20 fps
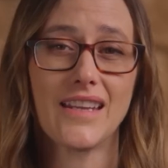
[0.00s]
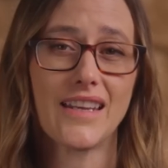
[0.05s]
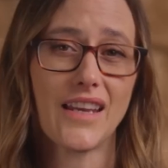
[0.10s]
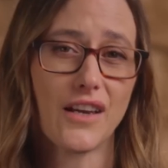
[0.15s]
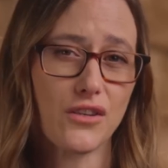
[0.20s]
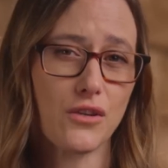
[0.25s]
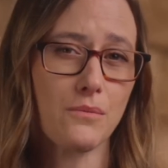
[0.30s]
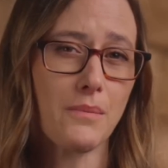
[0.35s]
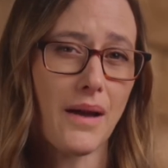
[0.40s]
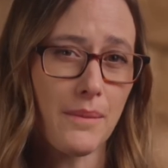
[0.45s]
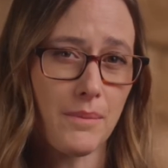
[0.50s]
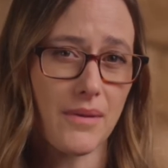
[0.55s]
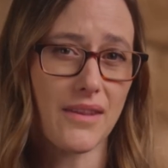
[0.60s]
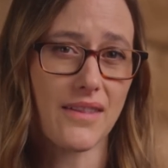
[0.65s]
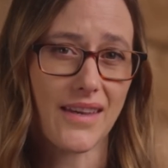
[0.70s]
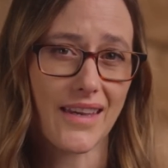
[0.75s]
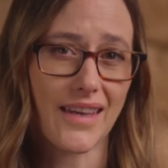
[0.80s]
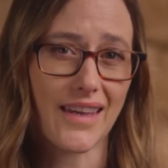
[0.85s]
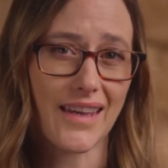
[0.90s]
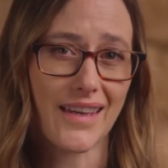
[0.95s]
Now, you might be
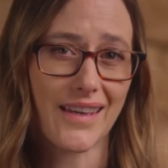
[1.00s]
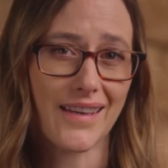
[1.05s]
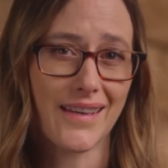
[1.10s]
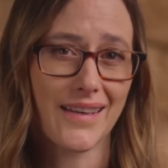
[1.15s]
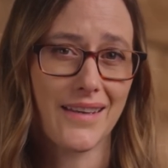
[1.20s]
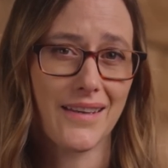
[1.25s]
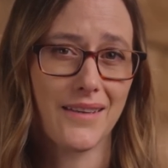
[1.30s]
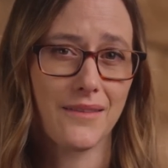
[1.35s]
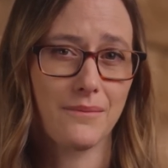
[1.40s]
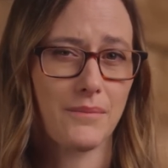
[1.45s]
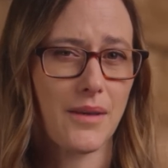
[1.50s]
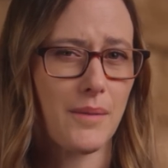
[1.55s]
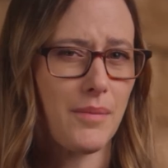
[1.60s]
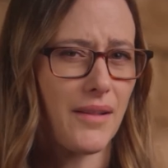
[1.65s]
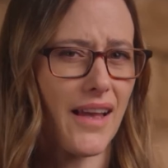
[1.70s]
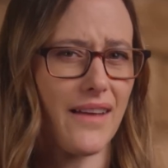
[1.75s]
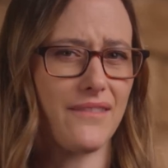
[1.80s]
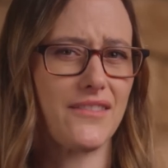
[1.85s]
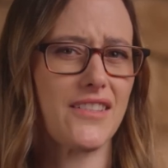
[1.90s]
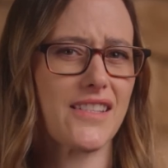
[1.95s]
thinking, people
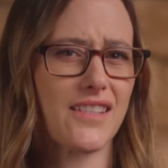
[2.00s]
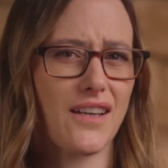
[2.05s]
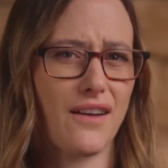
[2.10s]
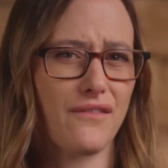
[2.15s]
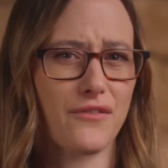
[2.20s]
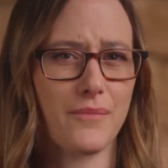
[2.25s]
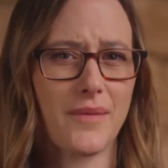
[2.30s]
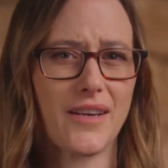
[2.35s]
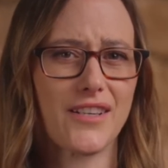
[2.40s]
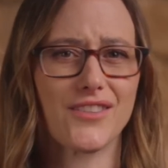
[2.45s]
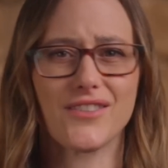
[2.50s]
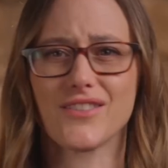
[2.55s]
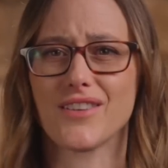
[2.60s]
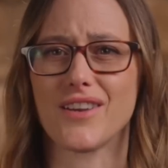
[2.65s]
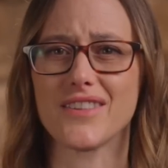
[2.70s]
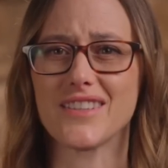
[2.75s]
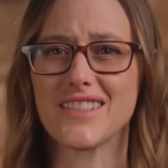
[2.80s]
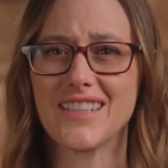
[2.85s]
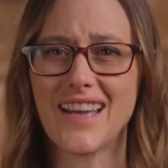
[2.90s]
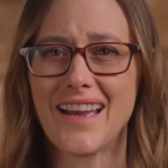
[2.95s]
have disconfirmations
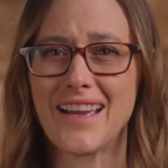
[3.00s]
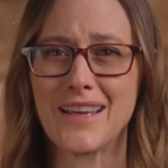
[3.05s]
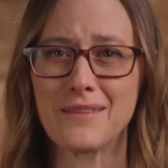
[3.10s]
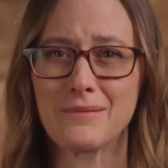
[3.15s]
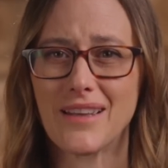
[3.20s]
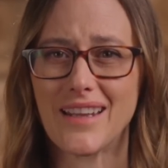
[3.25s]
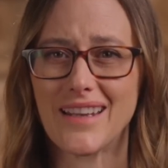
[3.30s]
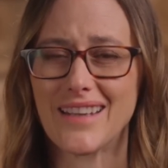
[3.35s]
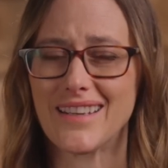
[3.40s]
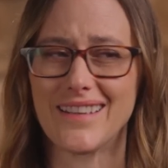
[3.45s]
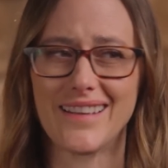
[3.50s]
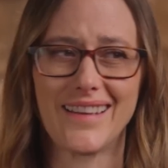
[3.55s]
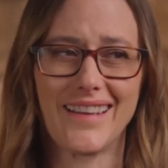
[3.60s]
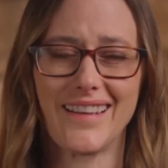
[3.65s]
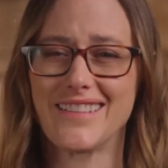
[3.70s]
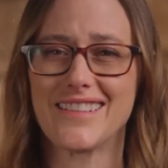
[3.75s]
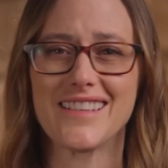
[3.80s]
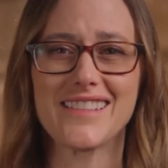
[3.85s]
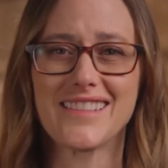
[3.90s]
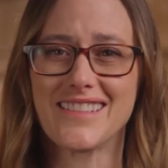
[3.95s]
all the time, and it,
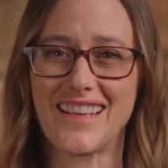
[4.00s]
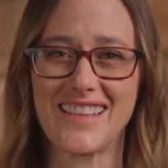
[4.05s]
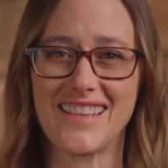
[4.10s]
it doesn't